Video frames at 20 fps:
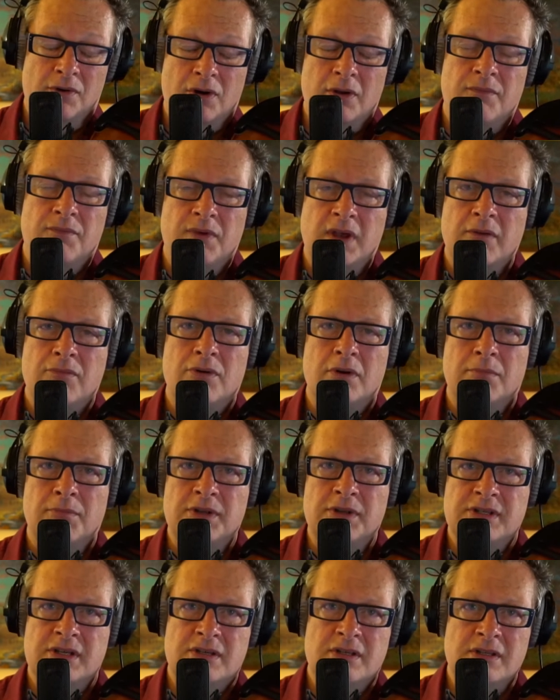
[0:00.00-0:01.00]
very favorite
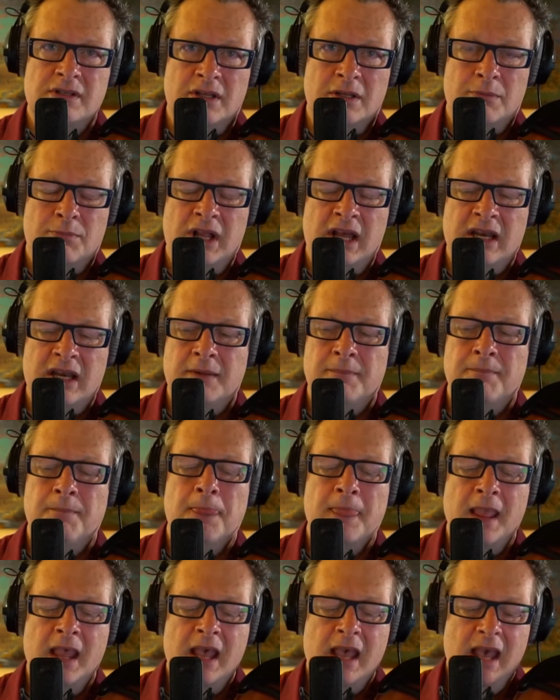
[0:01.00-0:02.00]
musicians on the planet.
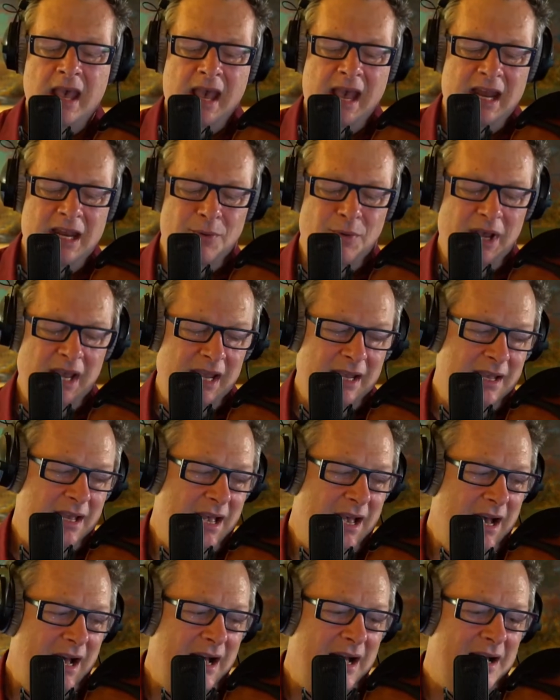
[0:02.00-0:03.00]
Anyway,
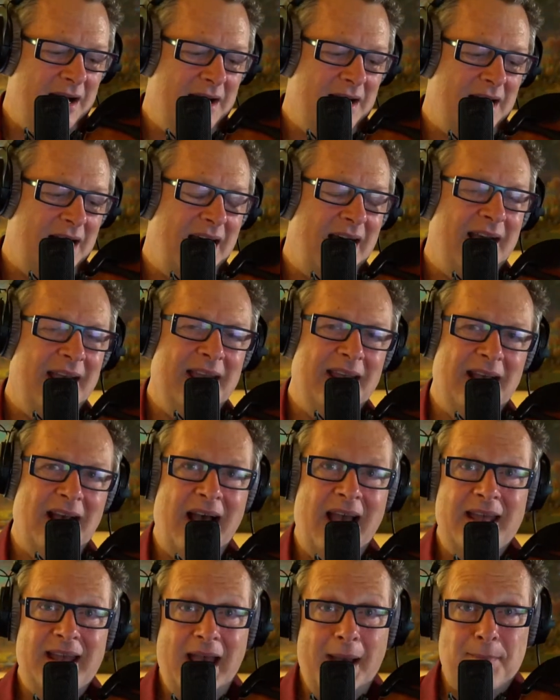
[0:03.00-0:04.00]
I
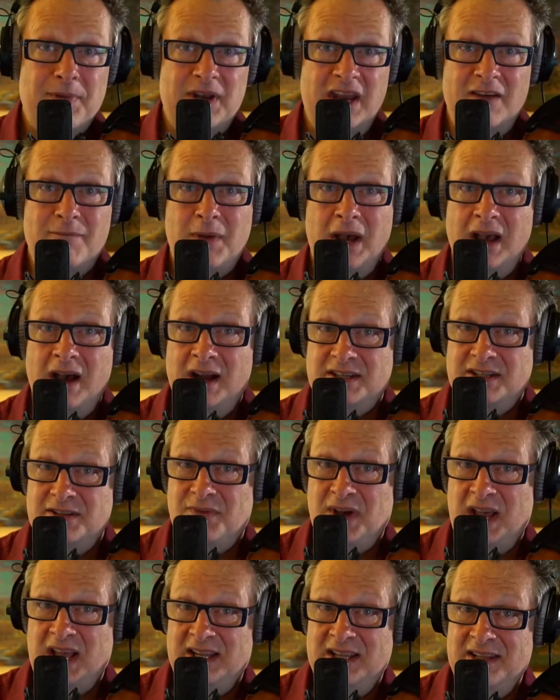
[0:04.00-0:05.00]
happened to have my
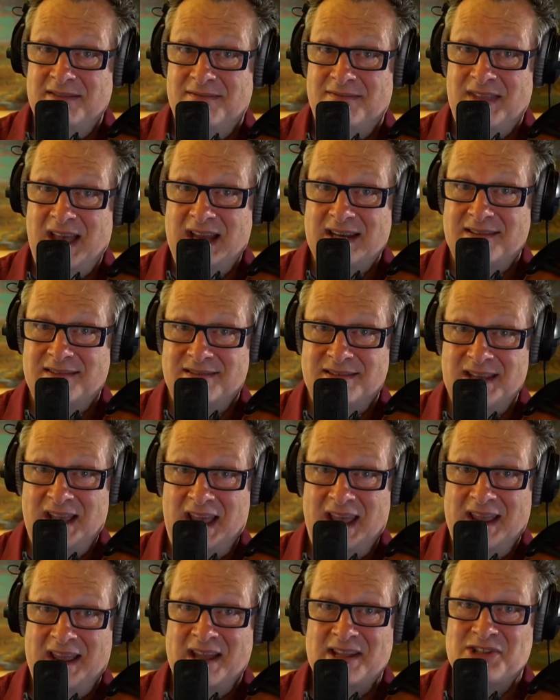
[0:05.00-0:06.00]
octave violin that
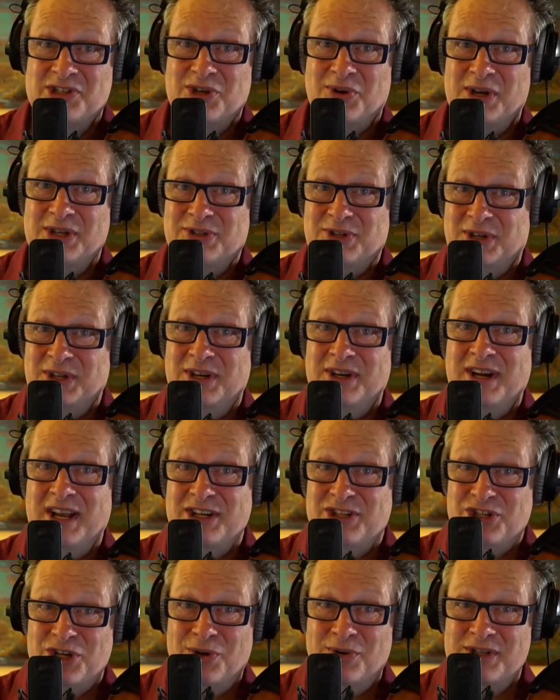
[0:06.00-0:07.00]
day, and so I took it and
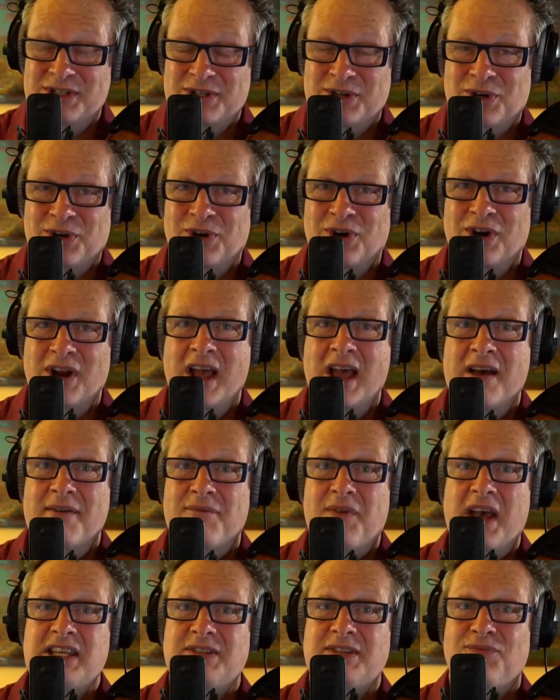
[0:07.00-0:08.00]
I showed it to her.
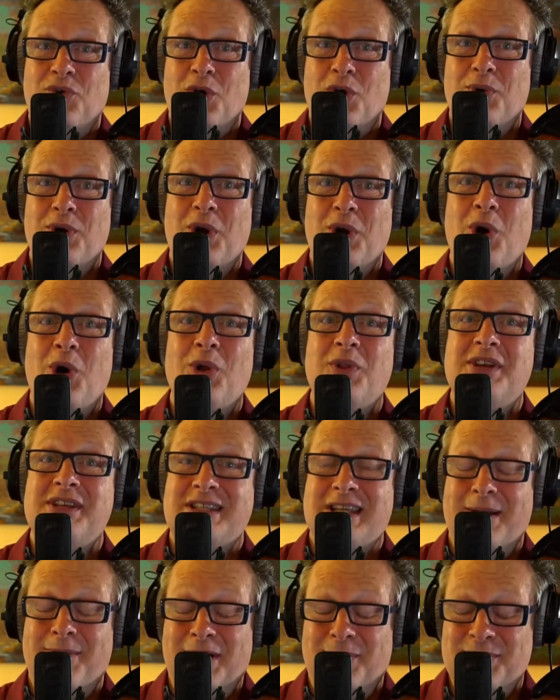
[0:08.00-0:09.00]
Fast forward, all
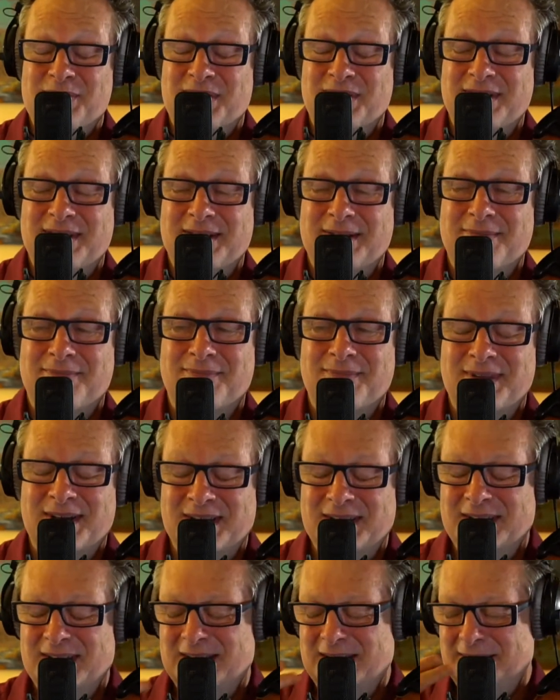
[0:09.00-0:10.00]
this time I was on the
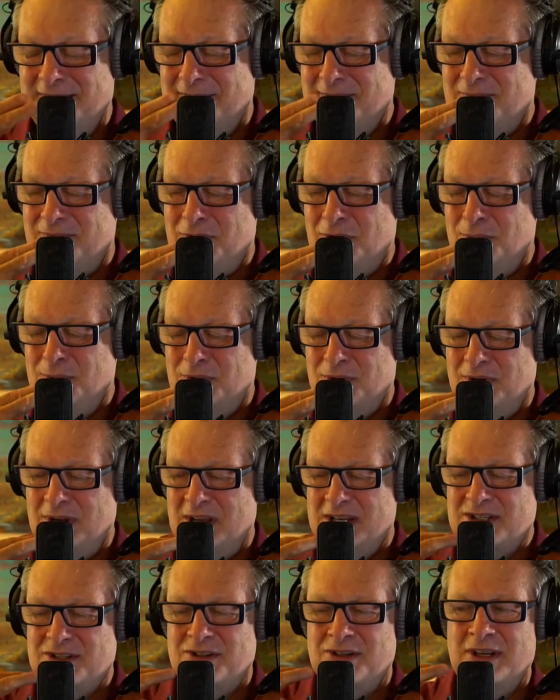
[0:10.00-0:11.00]
phone with her
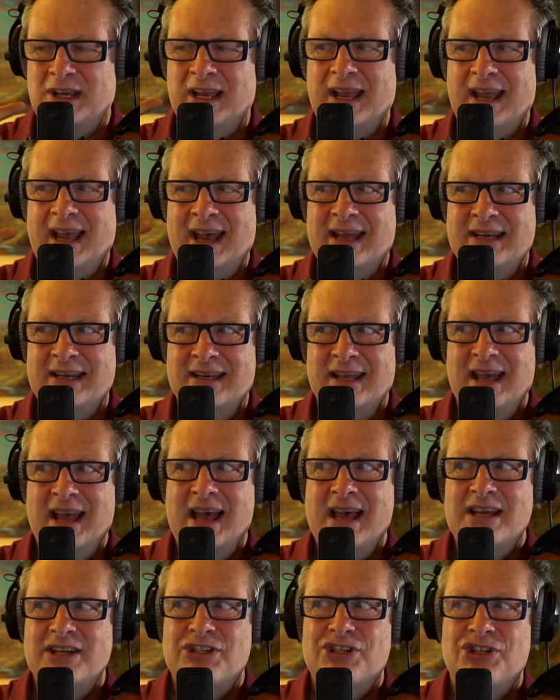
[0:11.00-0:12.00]
yesterday, and
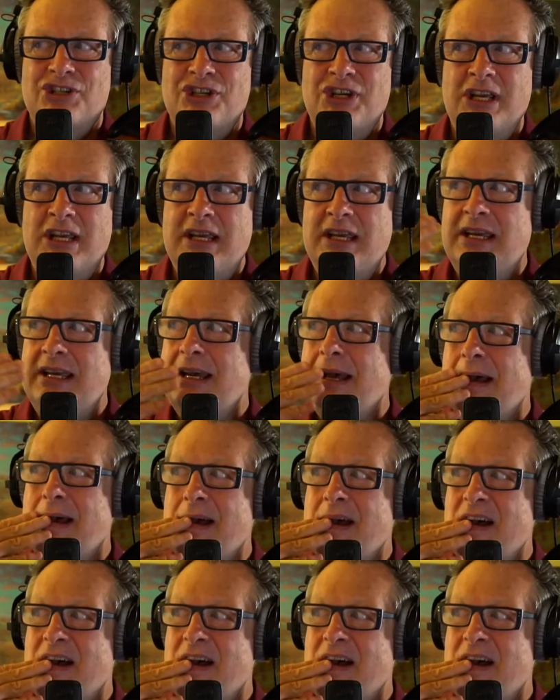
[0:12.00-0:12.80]
she